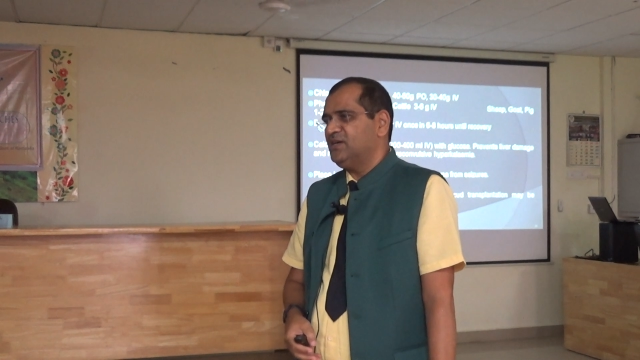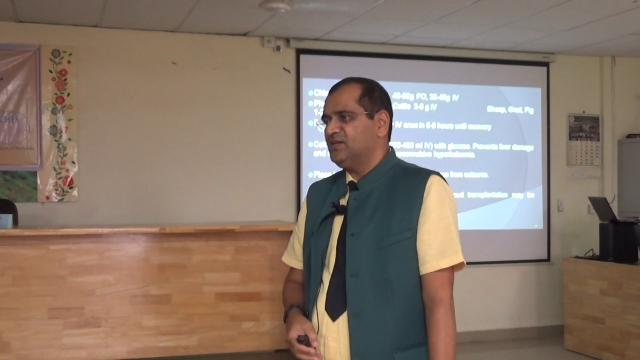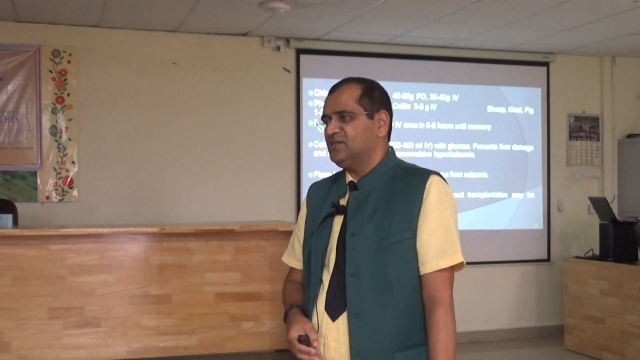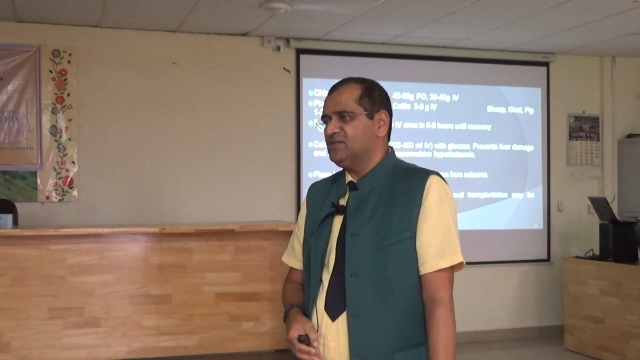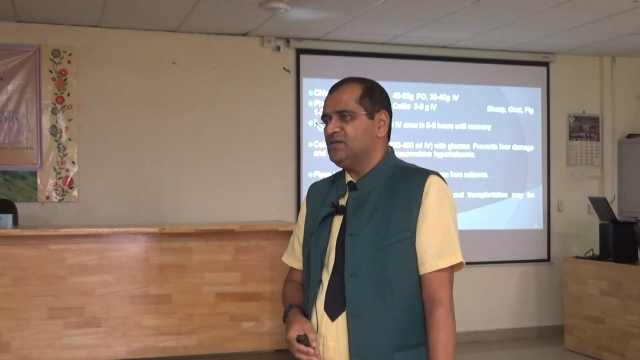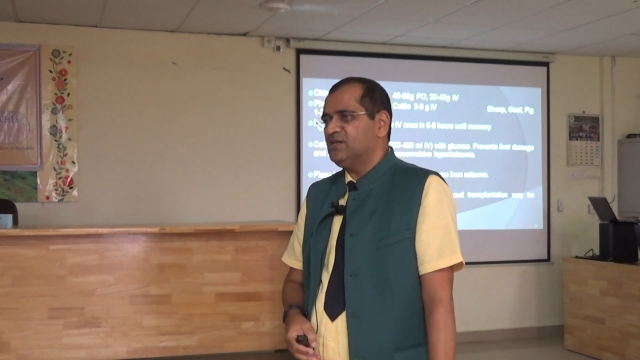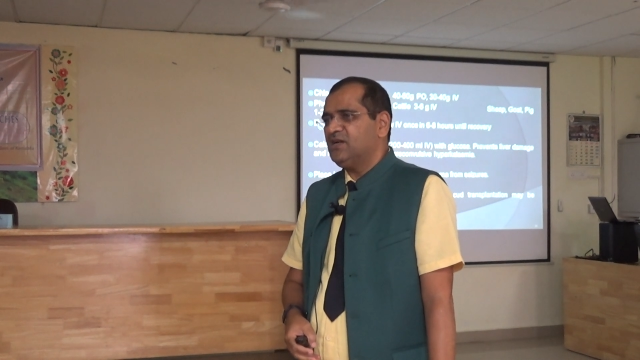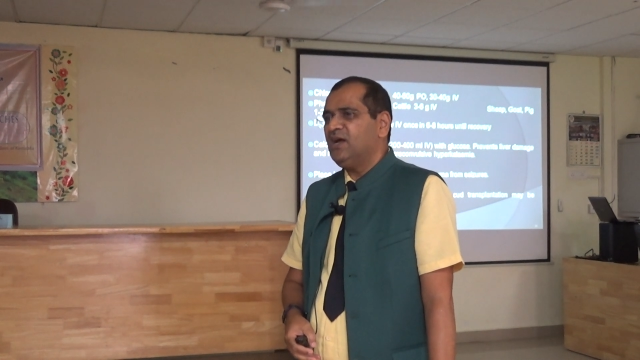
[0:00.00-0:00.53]

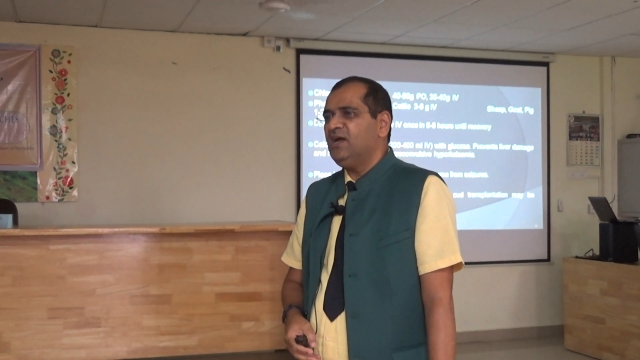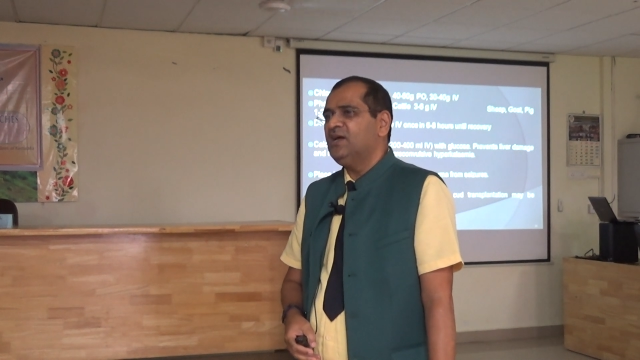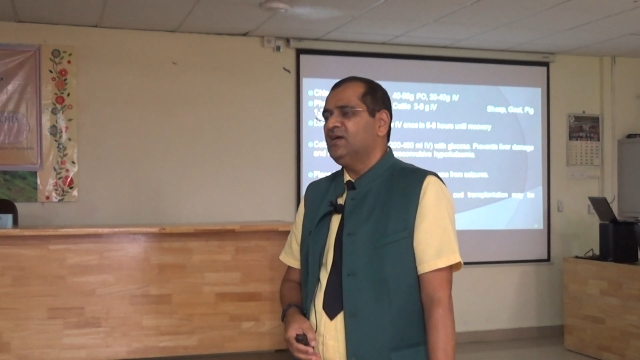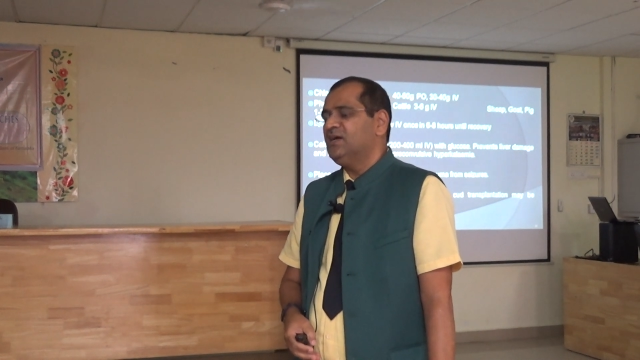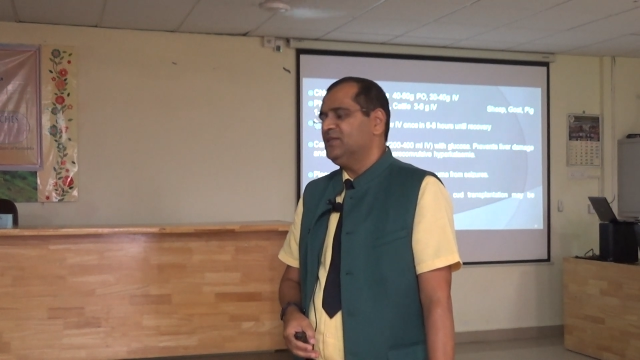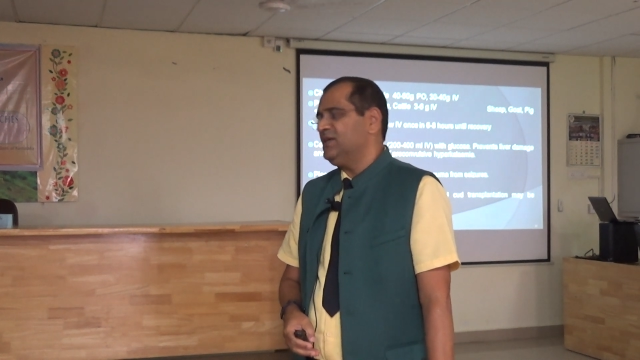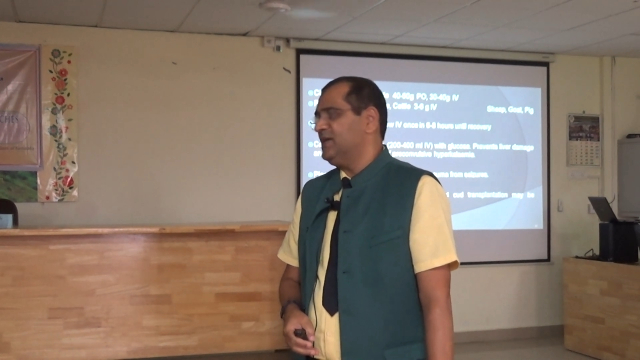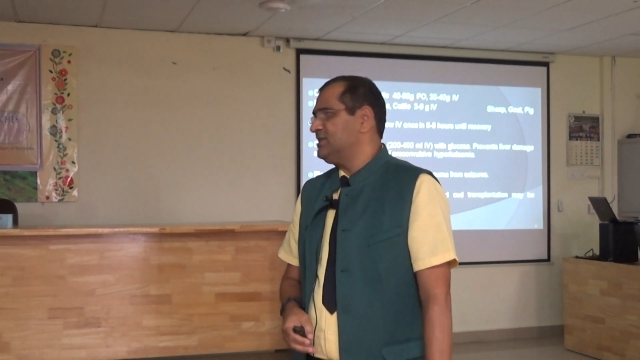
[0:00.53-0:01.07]
etc.
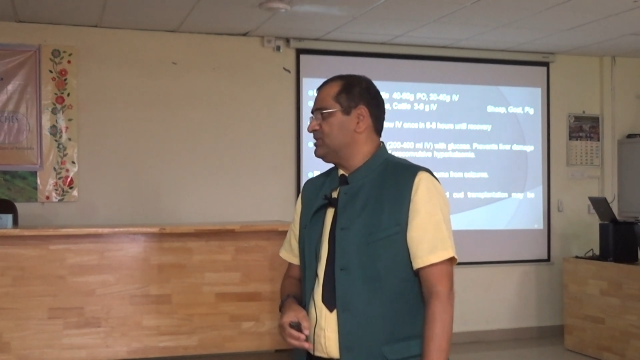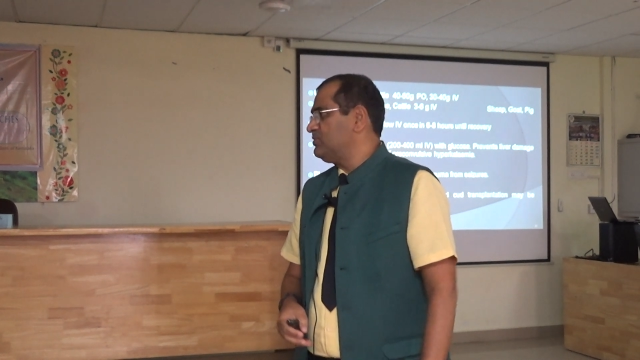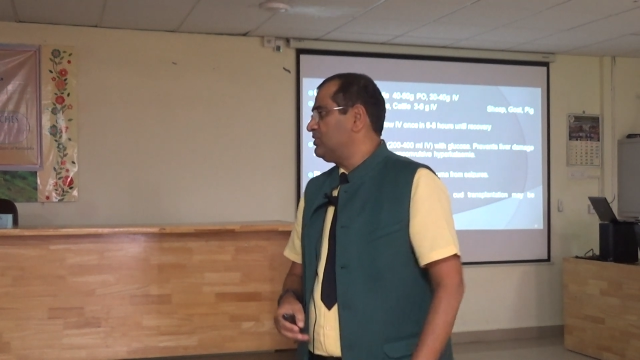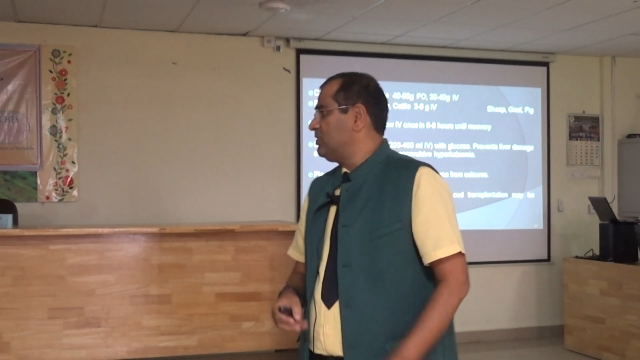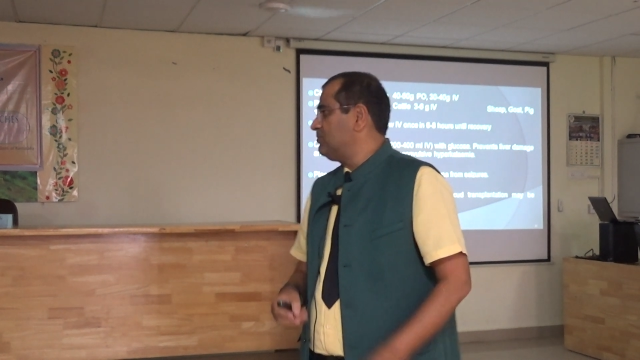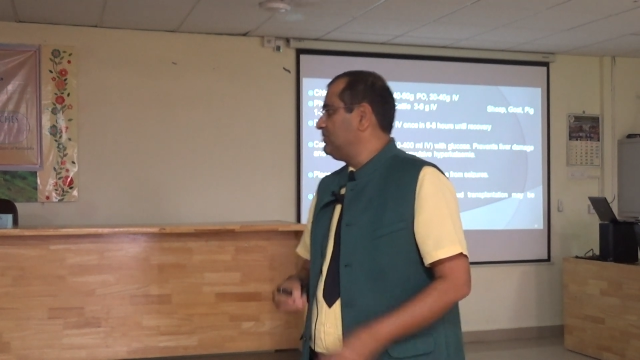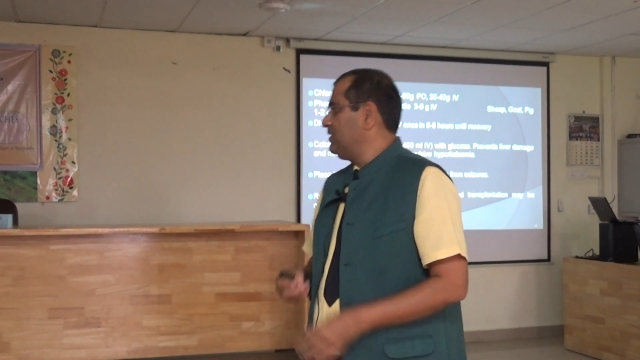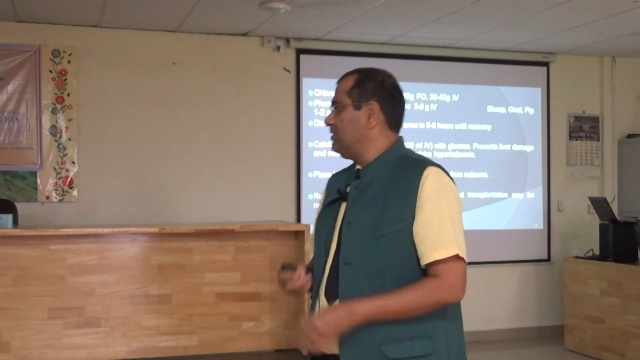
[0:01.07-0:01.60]
That is one
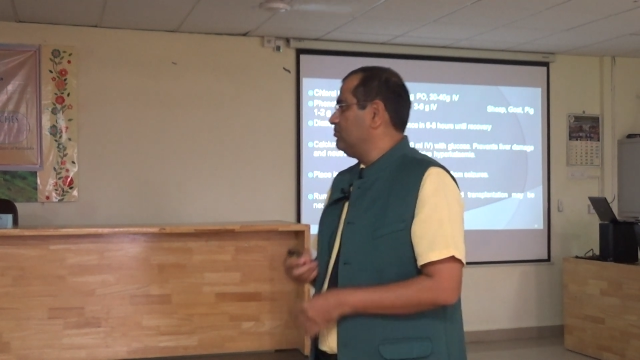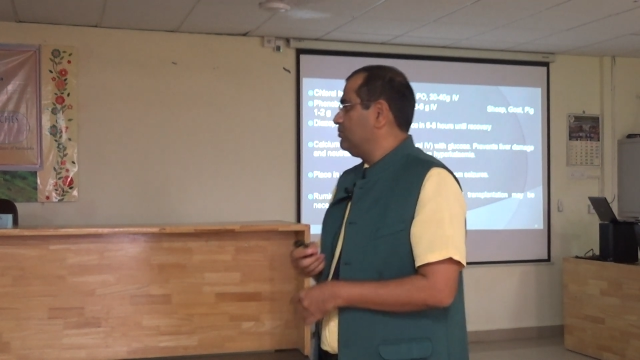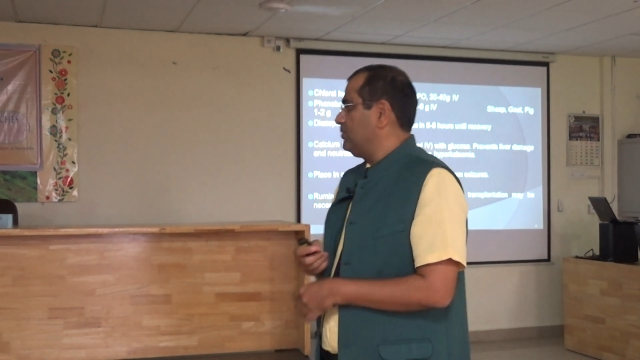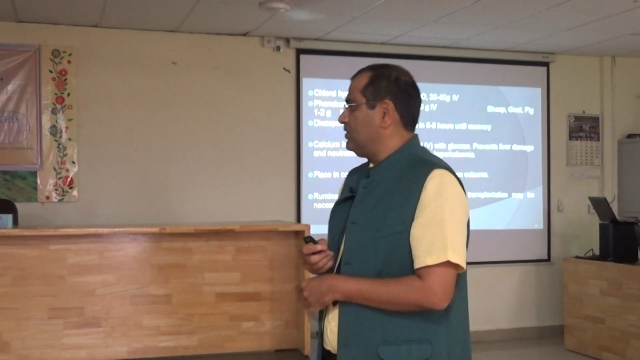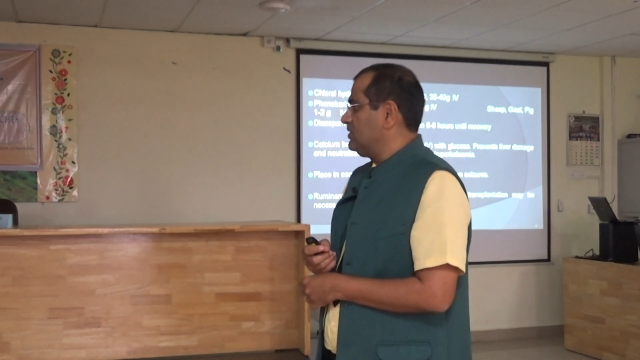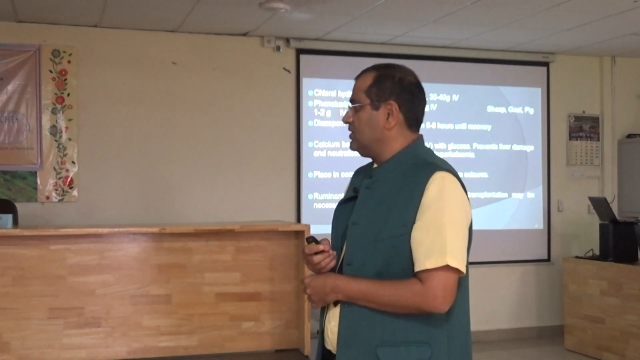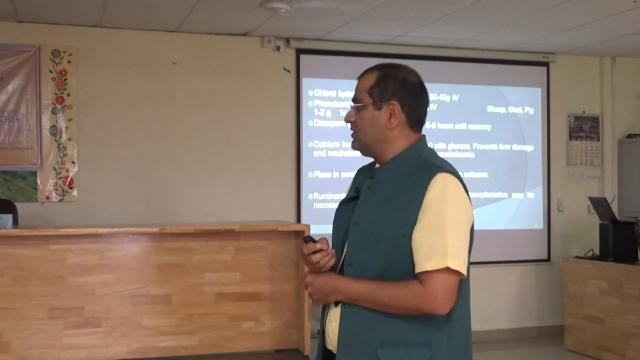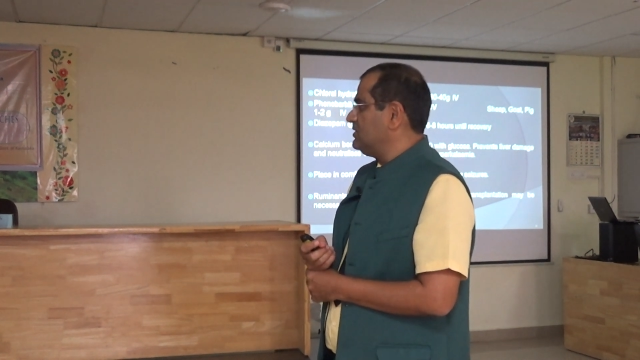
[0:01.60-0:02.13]
of the
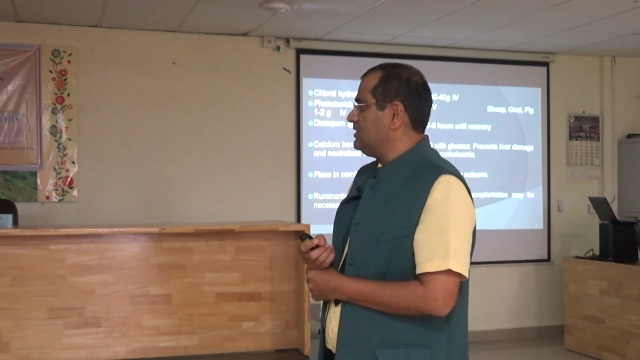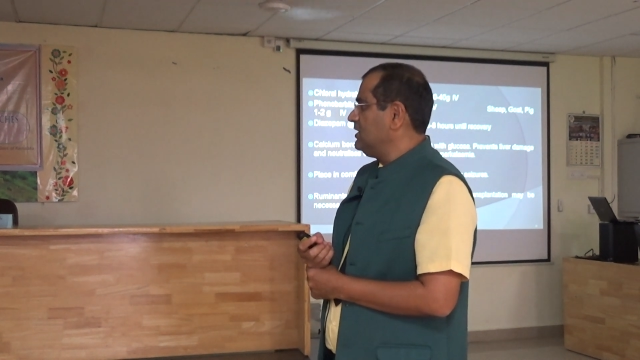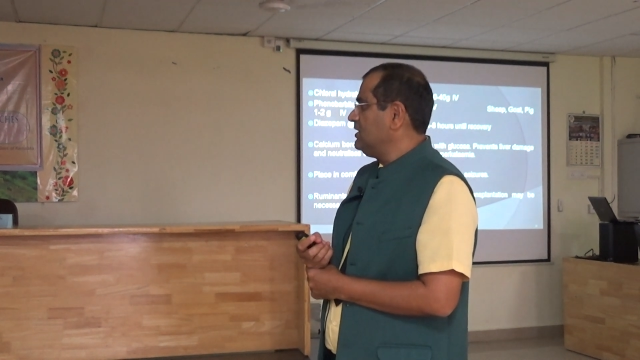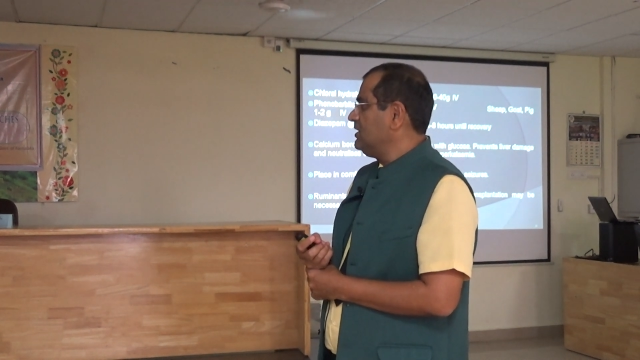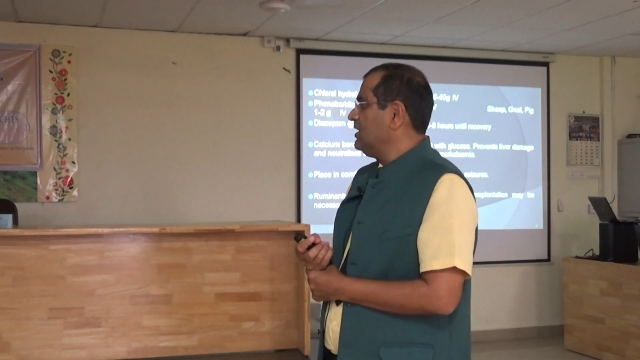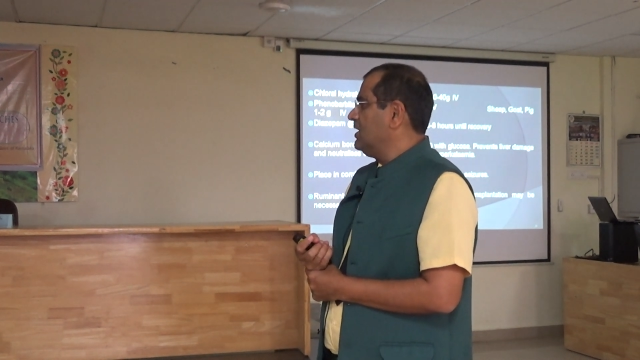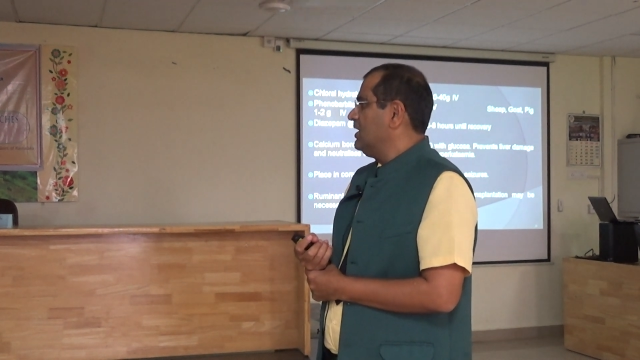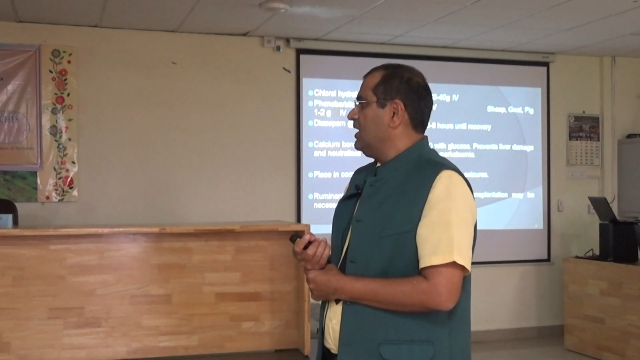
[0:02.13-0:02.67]
important thing,